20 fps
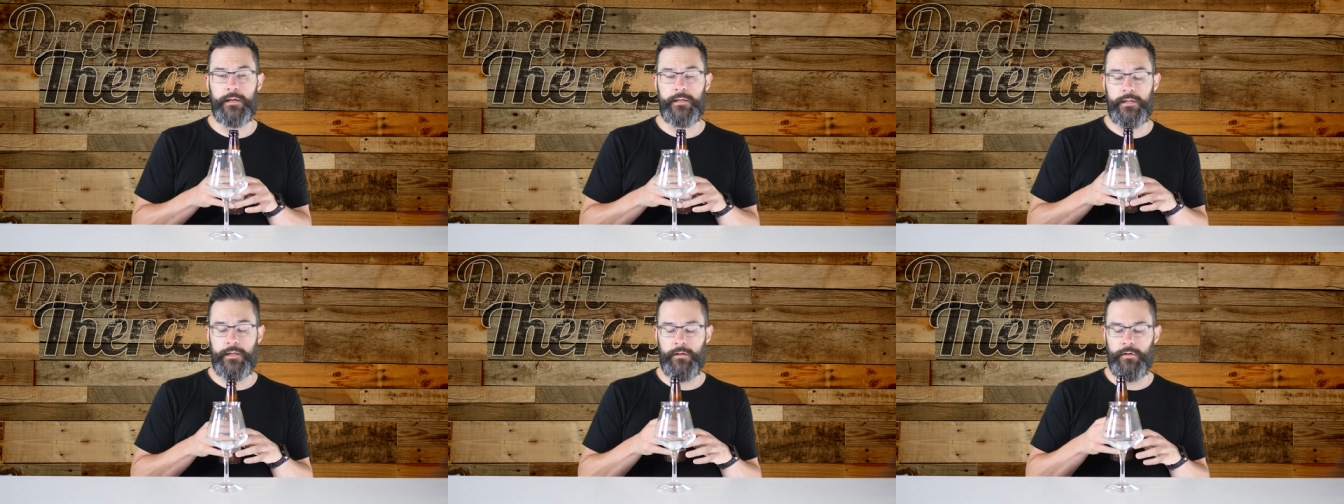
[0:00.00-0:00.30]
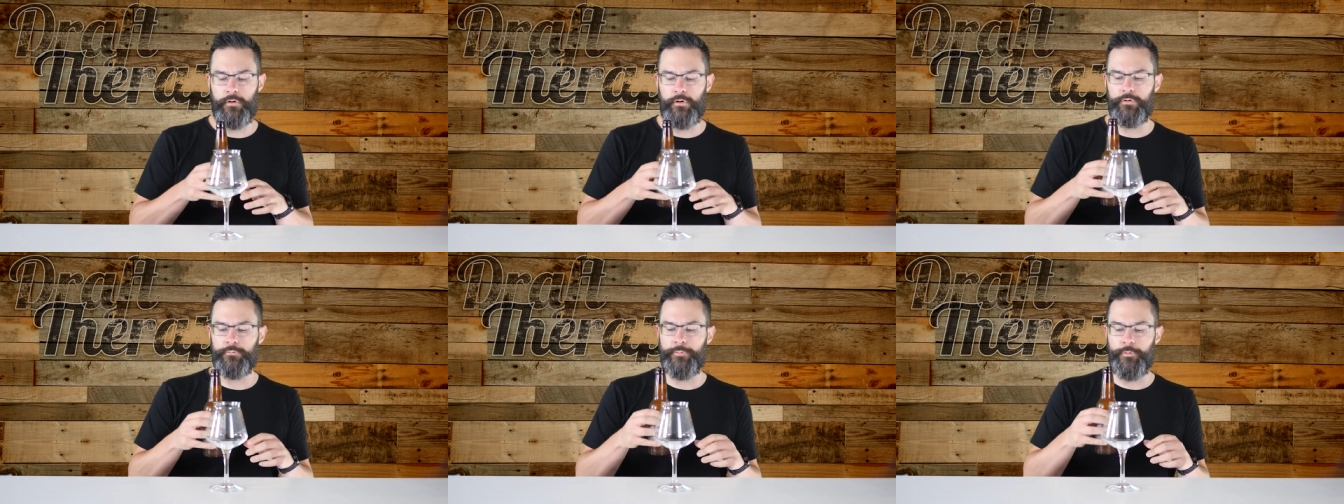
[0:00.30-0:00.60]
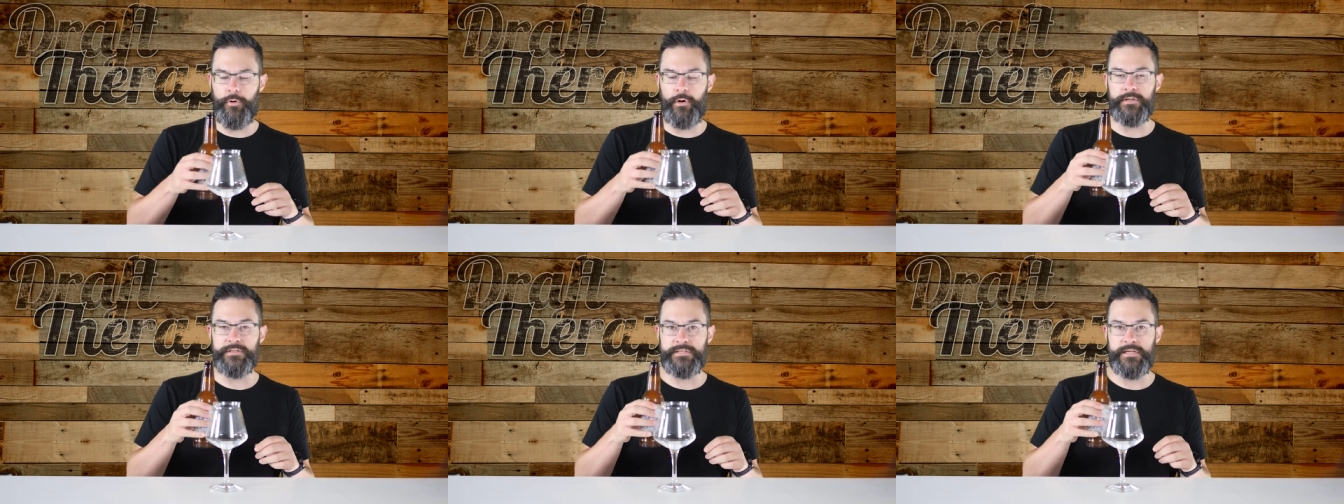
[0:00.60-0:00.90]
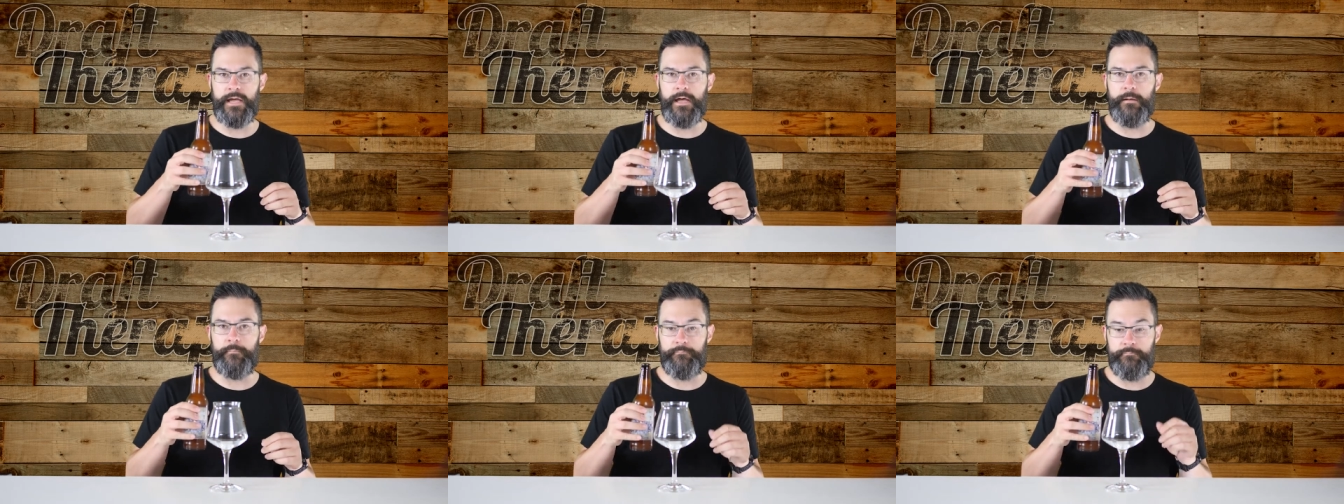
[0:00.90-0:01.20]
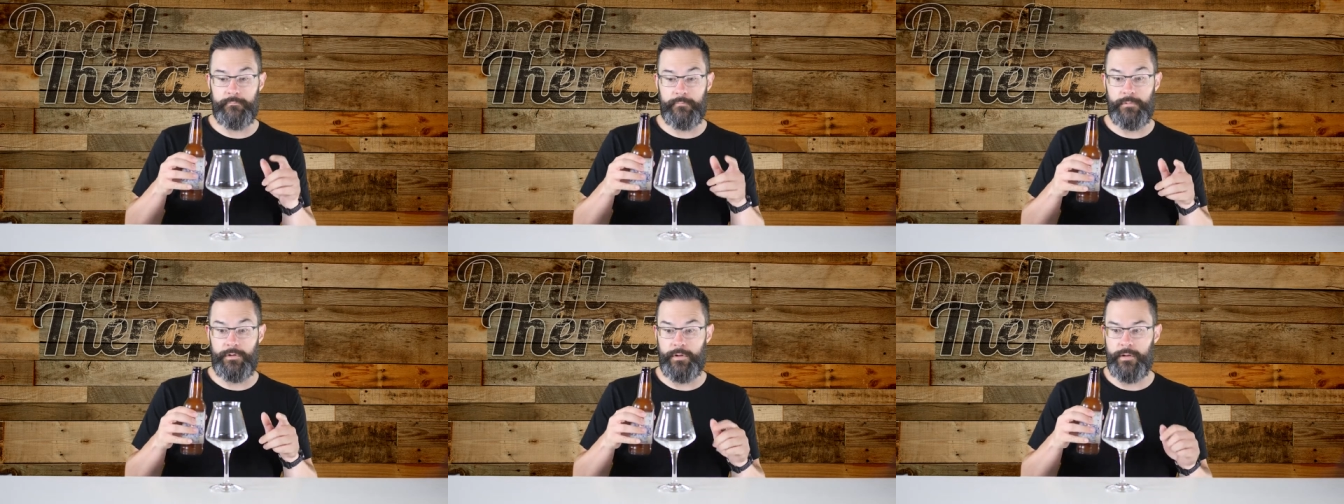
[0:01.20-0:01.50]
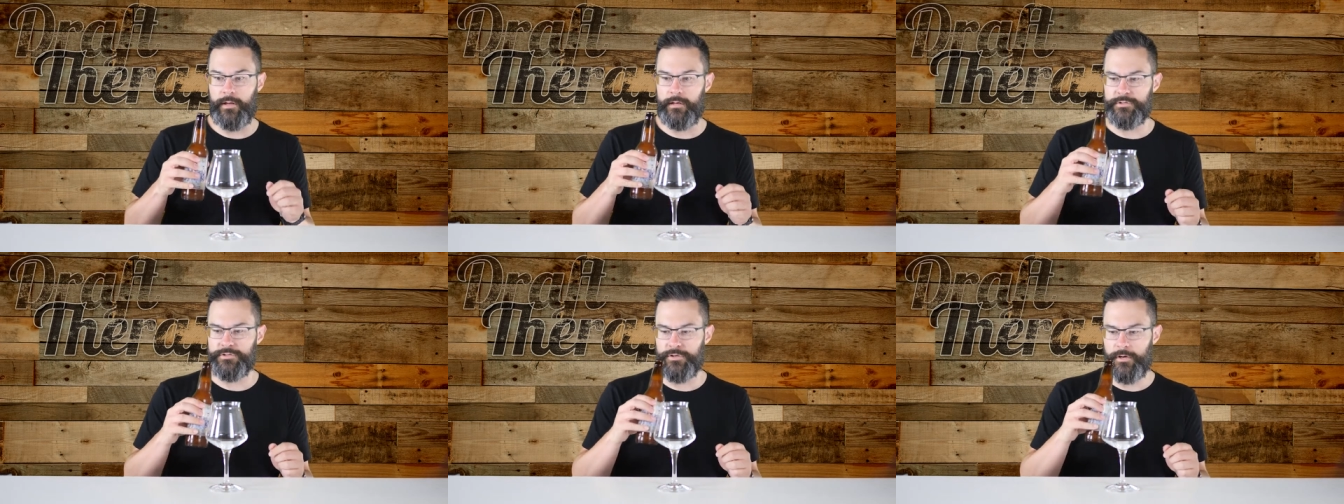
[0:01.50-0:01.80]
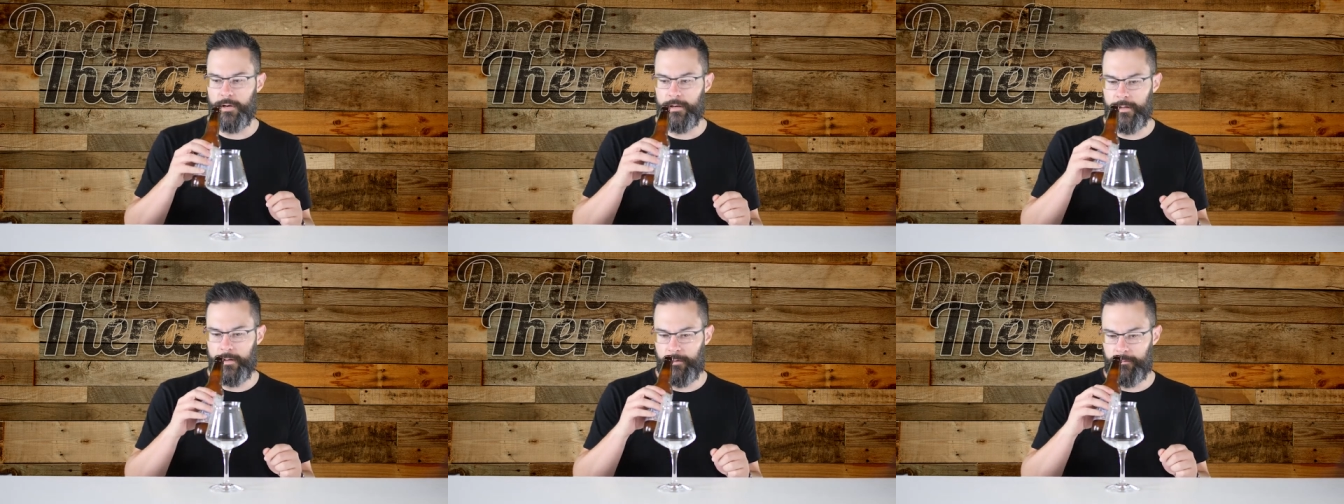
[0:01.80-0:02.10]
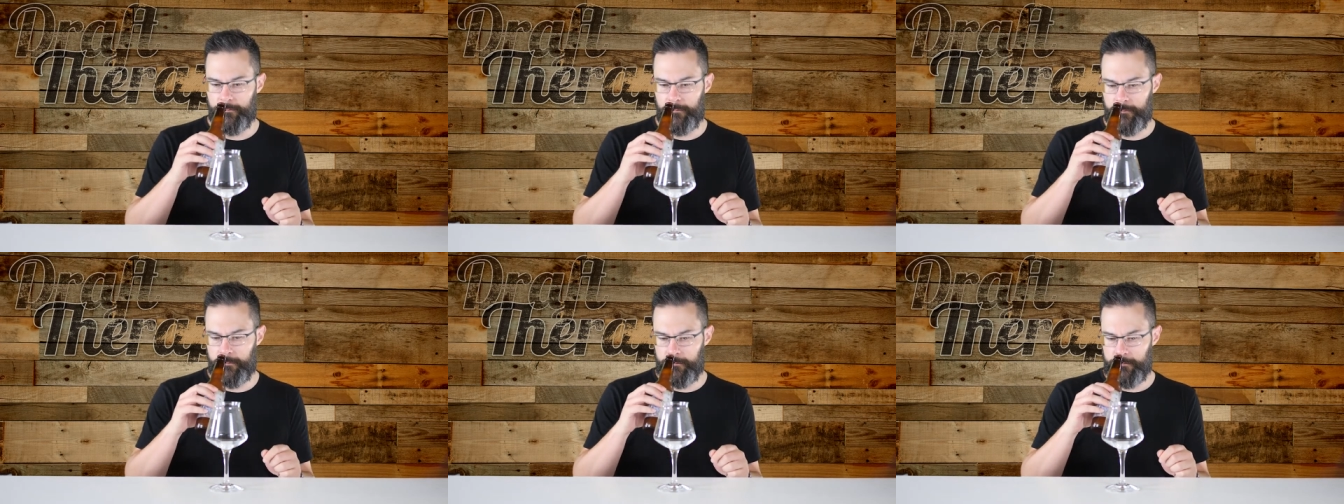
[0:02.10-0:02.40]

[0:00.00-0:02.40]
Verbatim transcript: King Cold Brew on tap, you got to try it out.